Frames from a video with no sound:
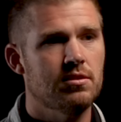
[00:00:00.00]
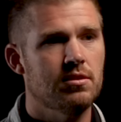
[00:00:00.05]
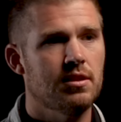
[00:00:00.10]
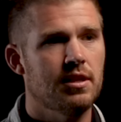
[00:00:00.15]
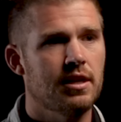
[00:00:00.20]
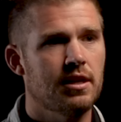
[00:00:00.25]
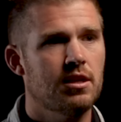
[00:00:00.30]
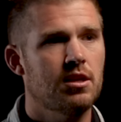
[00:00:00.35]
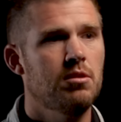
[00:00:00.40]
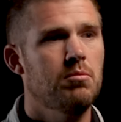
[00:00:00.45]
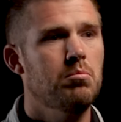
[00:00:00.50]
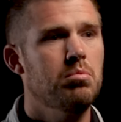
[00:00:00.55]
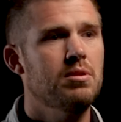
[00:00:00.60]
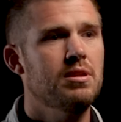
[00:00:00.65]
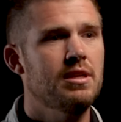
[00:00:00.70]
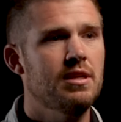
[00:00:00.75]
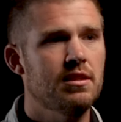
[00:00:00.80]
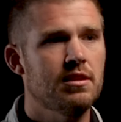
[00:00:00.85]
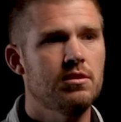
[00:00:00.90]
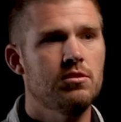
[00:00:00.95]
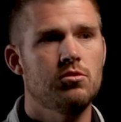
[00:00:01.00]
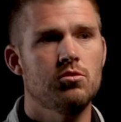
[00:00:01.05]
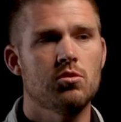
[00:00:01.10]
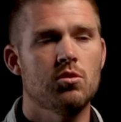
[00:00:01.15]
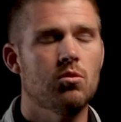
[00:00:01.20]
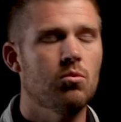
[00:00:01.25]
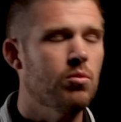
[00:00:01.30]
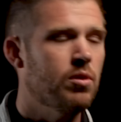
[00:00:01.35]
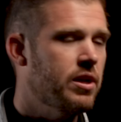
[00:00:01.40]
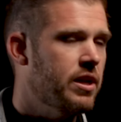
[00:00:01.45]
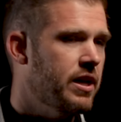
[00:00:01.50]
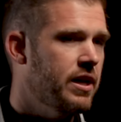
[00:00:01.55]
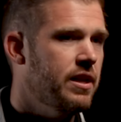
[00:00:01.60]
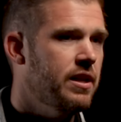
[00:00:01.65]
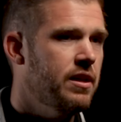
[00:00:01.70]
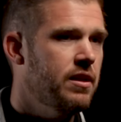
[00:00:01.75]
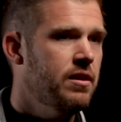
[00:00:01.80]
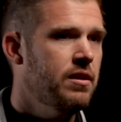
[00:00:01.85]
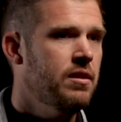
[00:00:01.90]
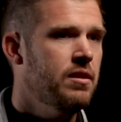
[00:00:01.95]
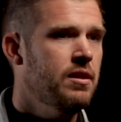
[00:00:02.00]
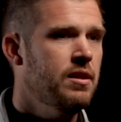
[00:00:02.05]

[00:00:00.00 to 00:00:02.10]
to like completely do a 180